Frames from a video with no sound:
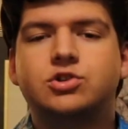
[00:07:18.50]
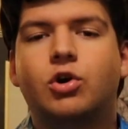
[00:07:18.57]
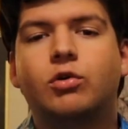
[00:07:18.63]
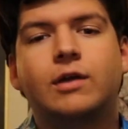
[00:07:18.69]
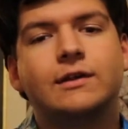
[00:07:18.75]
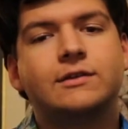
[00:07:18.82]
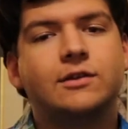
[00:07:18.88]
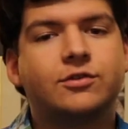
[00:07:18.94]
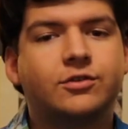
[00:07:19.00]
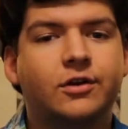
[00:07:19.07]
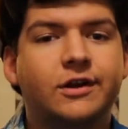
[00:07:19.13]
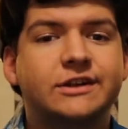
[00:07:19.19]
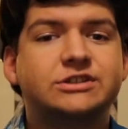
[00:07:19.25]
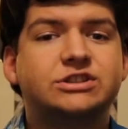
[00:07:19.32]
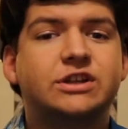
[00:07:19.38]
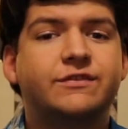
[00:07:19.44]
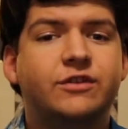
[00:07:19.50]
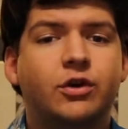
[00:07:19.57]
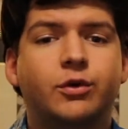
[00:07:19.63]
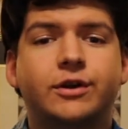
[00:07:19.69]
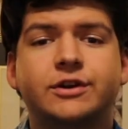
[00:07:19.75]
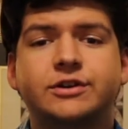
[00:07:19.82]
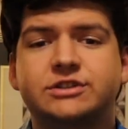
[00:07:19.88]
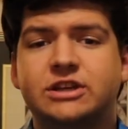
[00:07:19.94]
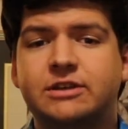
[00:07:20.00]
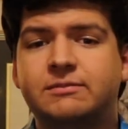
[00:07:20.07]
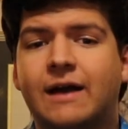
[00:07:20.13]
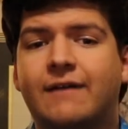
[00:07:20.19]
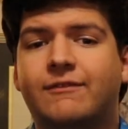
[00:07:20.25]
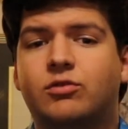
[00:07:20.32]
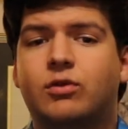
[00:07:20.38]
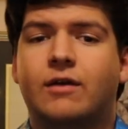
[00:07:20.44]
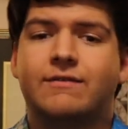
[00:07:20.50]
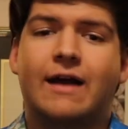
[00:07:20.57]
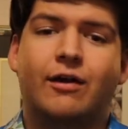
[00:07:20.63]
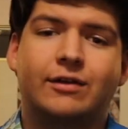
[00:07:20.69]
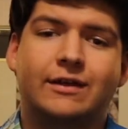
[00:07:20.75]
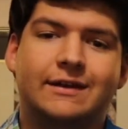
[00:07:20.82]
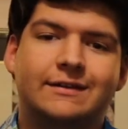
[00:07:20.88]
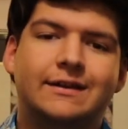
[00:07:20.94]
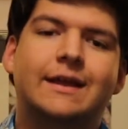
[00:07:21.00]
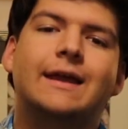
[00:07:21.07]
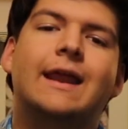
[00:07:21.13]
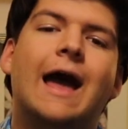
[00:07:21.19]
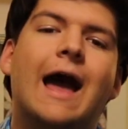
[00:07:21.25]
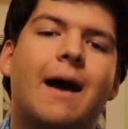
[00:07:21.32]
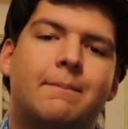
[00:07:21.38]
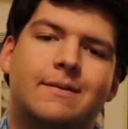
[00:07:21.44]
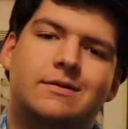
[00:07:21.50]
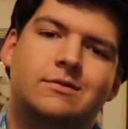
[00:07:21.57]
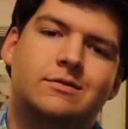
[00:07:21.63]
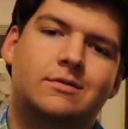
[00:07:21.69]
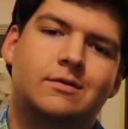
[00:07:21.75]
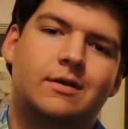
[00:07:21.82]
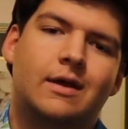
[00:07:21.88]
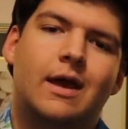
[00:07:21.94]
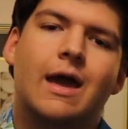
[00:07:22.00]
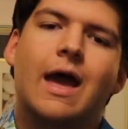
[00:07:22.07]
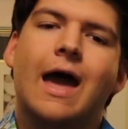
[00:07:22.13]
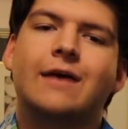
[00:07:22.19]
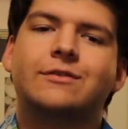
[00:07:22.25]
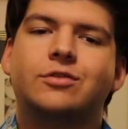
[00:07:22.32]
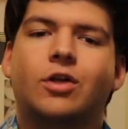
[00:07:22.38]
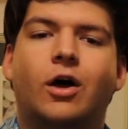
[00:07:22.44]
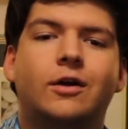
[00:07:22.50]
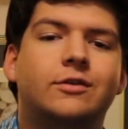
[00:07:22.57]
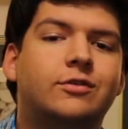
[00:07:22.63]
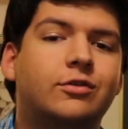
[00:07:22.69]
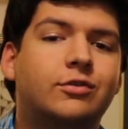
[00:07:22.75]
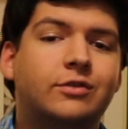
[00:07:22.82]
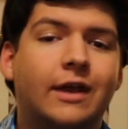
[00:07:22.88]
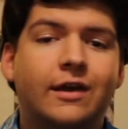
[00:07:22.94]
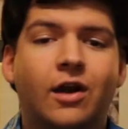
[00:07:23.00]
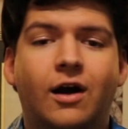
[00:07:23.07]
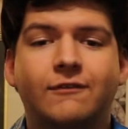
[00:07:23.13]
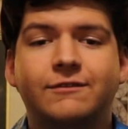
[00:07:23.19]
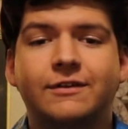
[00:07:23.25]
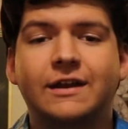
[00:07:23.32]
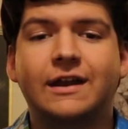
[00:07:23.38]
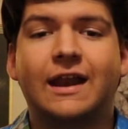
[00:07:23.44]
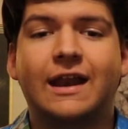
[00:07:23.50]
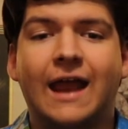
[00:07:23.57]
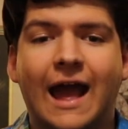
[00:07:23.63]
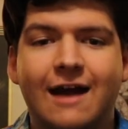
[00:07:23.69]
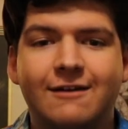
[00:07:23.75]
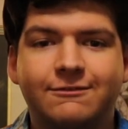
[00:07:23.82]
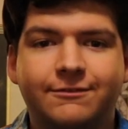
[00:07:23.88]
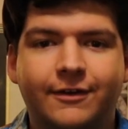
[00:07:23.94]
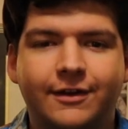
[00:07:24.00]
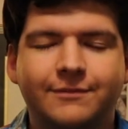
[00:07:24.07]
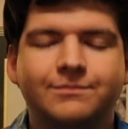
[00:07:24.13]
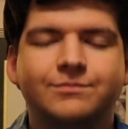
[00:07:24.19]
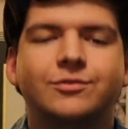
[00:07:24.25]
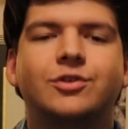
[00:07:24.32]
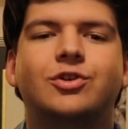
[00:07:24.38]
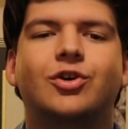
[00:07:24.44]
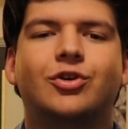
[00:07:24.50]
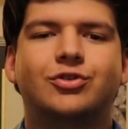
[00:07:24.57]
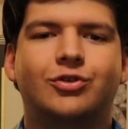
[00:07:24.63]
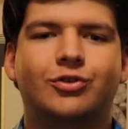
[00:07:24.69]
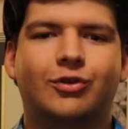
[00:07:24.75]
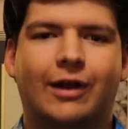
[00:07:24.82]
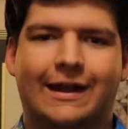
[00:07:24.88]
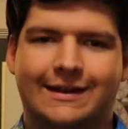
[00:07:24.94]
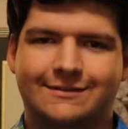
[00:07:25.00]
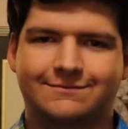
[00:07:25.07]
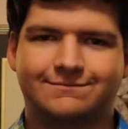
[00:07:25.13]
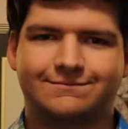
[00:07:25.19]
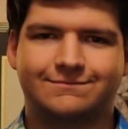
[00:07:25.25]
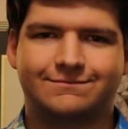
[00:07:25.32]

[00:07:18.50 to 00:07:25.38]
Don't get discouraged if you or your team have a rough outing. It happens. As long as you stay confident and have fun, you'll do great.